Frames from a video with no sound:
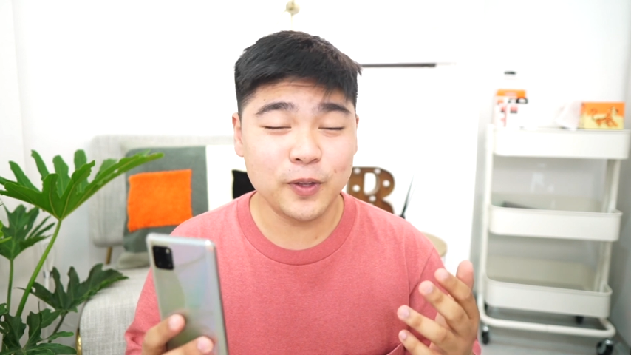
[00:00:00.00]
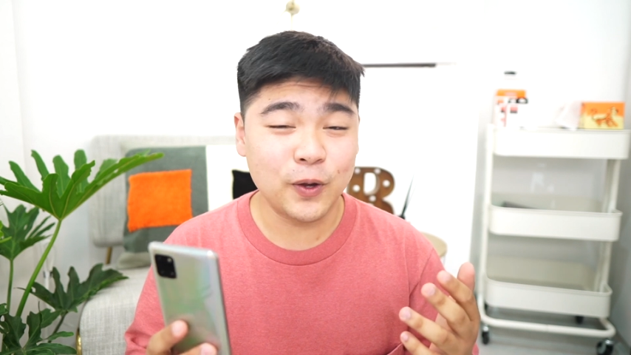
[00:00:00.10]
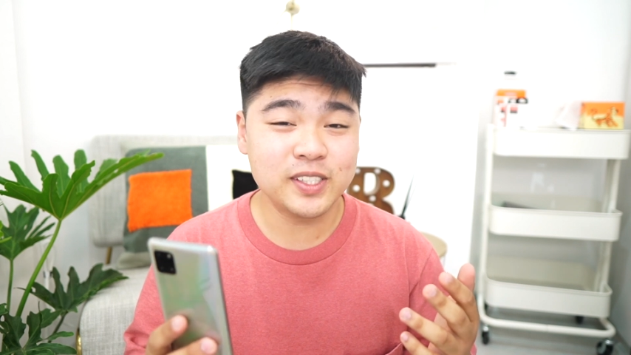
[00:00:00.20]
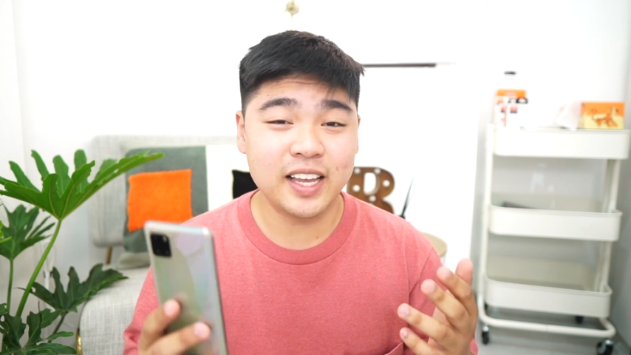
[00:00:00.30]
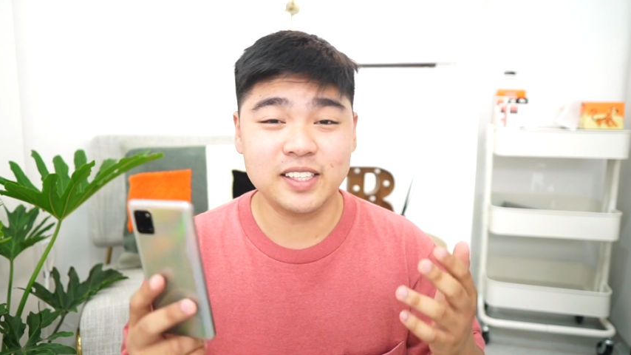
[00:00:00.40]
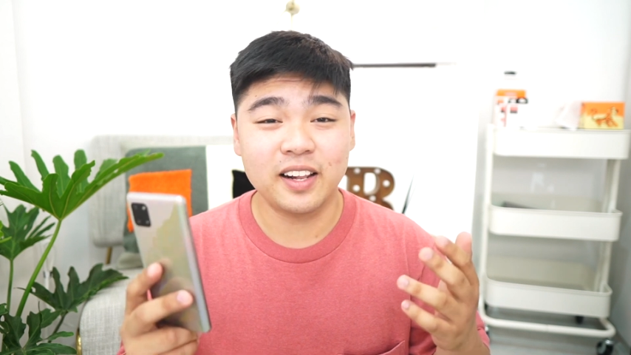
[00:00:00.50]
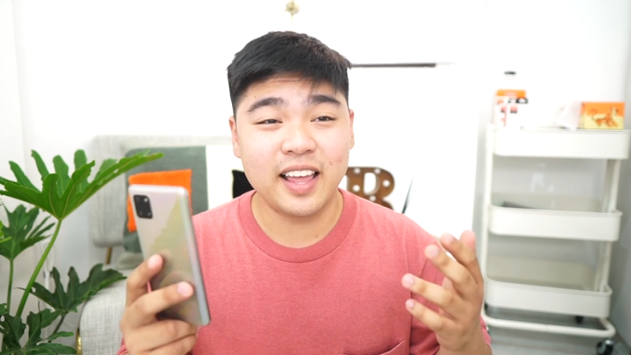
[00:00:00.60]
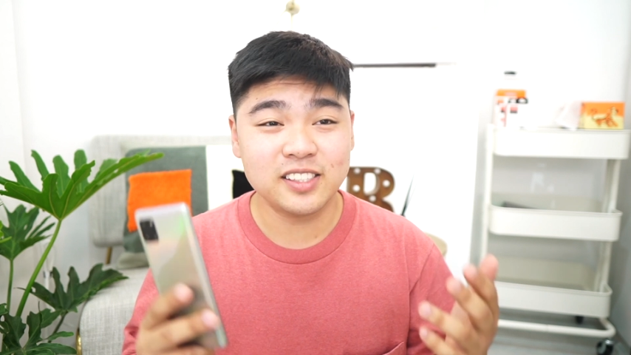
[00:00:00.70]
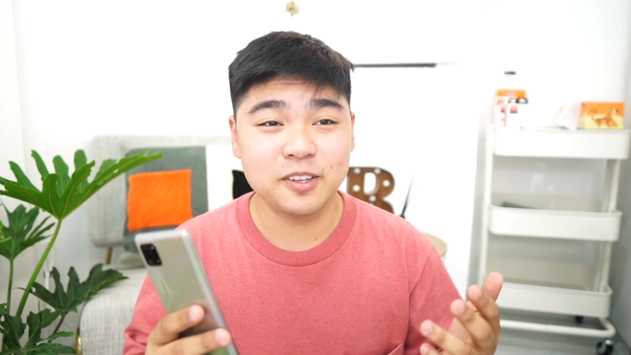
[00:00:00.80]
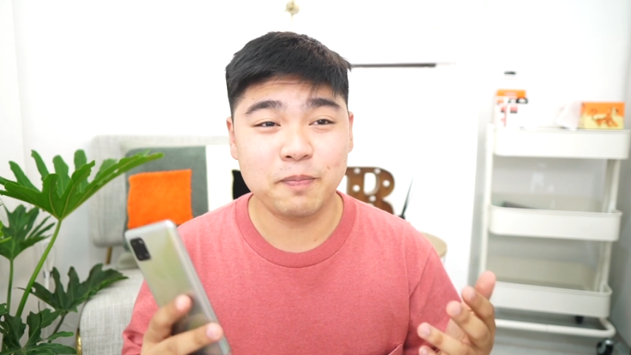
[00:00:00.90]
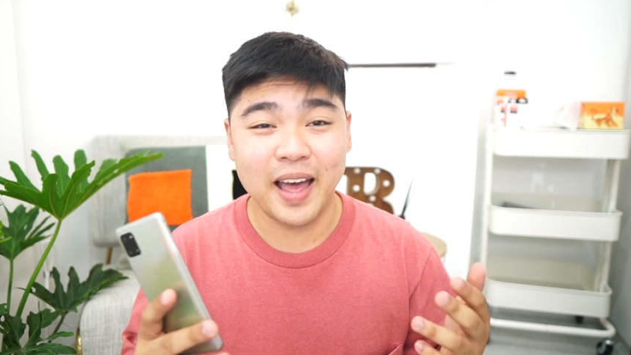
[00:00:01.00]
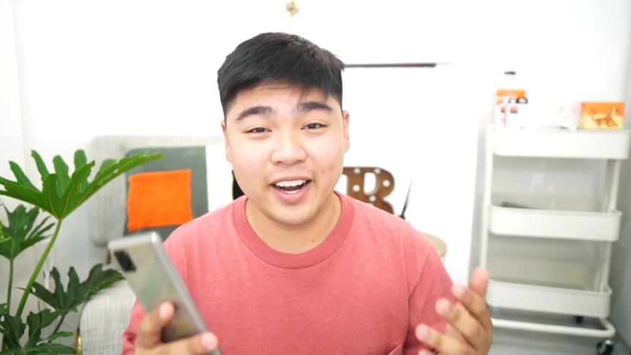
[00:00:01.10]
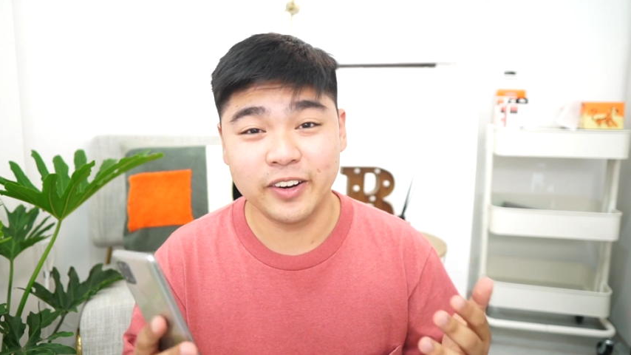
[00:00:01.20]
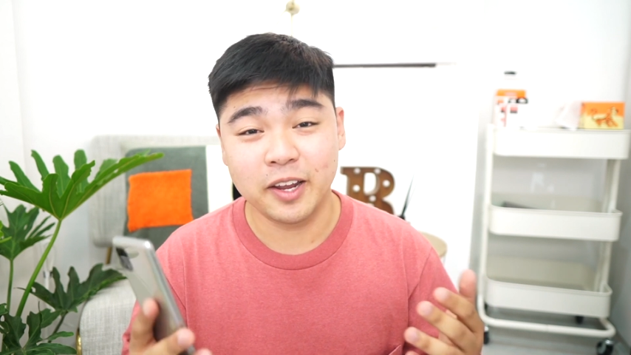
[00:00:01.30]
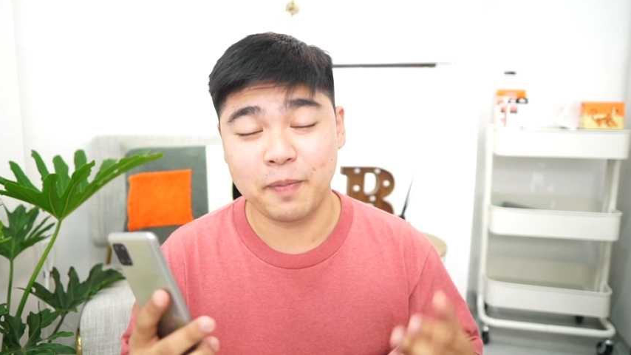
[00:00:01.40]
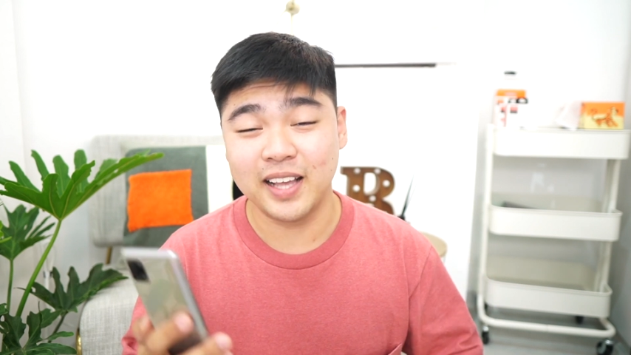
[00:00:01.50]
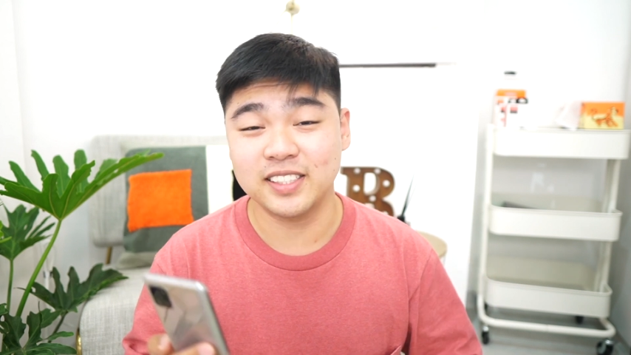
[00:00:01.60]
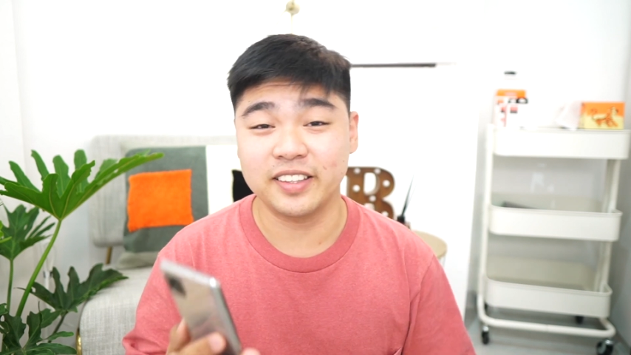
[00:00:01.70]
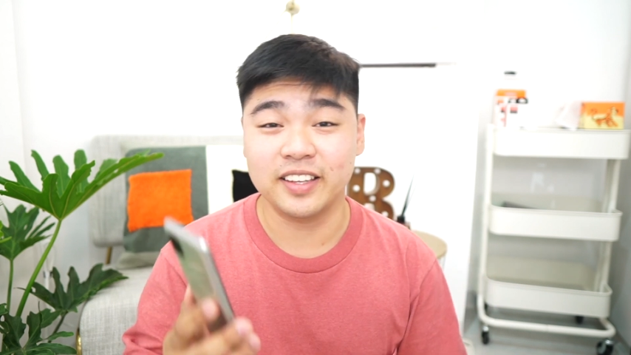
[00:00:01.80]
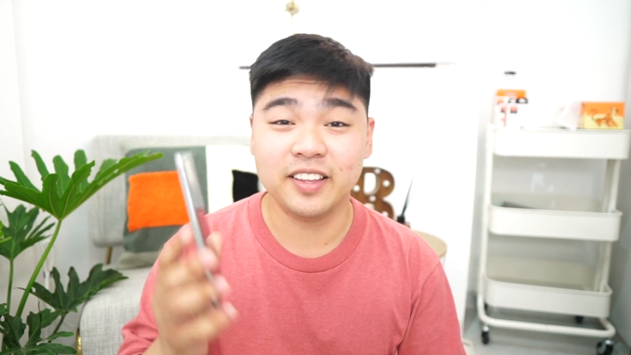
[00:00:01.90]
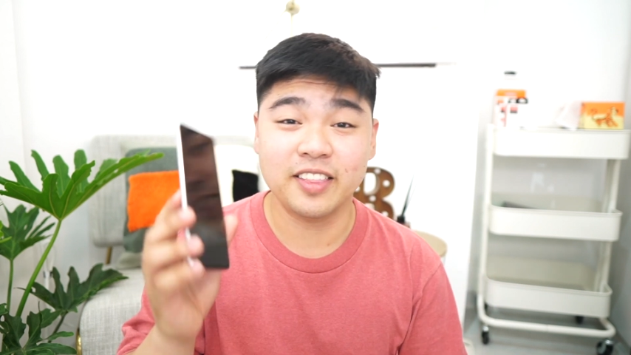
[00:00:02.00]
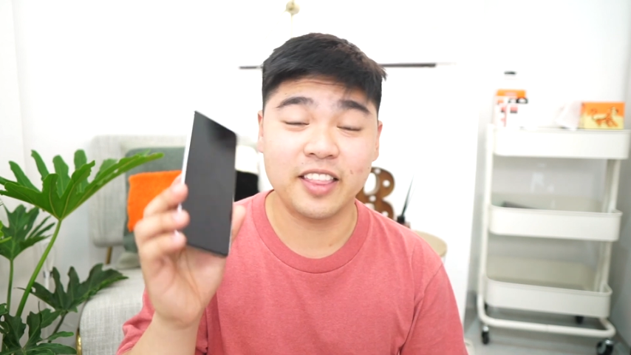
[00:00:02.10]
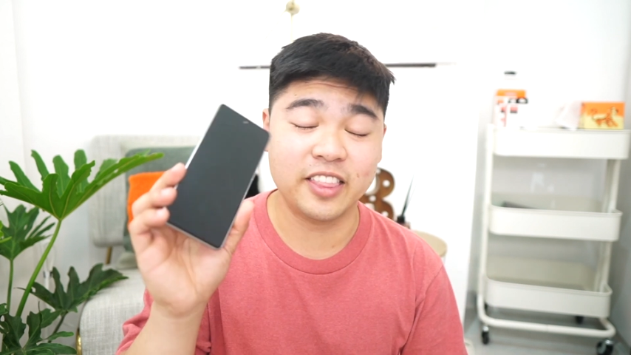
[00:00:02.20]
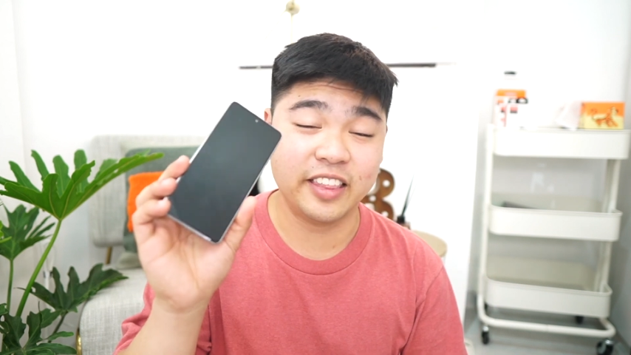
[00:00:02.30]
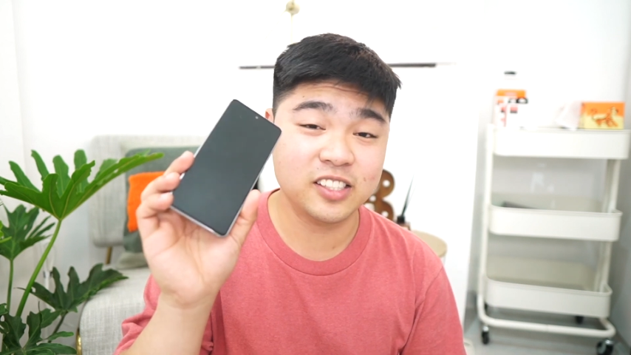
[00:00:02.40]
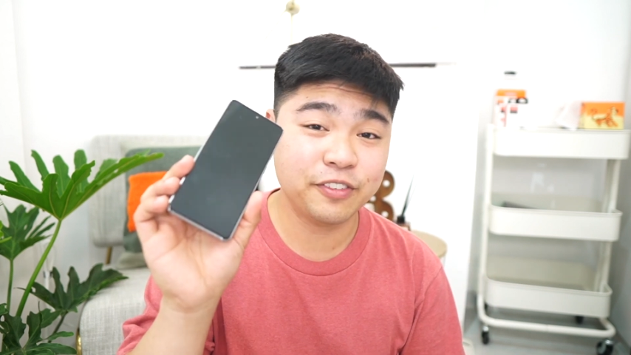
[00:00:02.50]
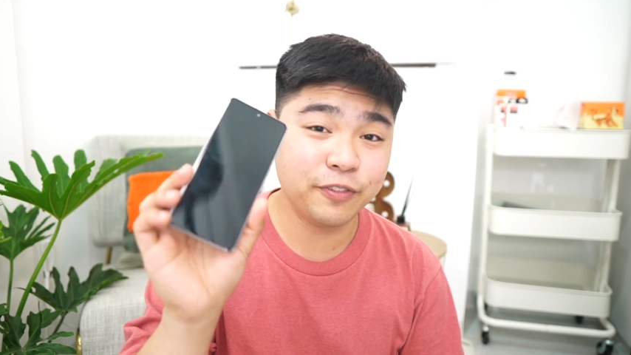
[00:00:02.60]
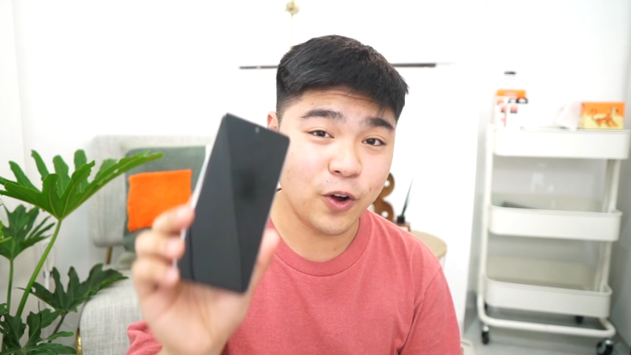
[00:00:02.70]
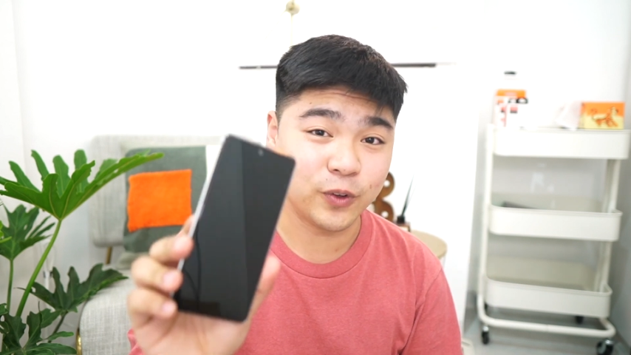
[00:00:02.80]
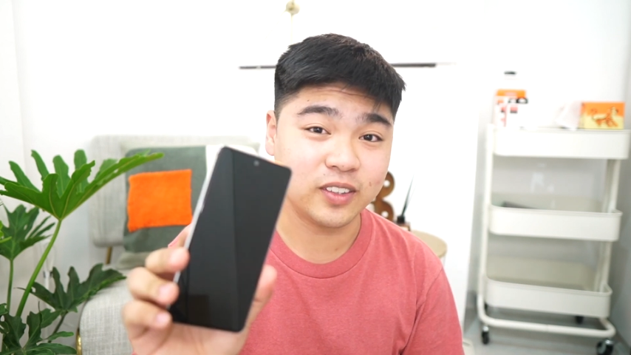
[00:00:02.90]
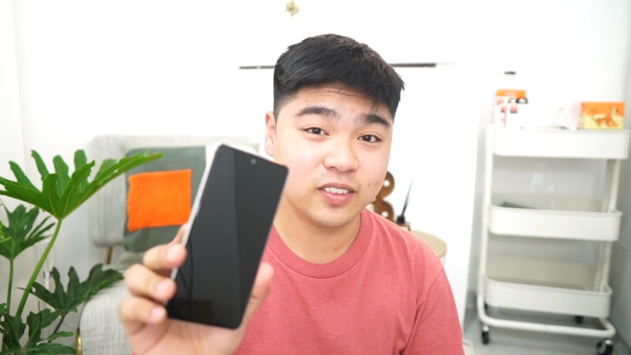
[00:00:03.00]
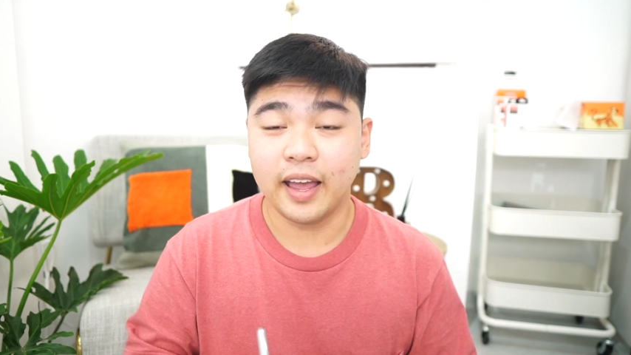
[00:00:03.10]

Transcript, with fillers: Notes has a lesser battery capacity than this phone.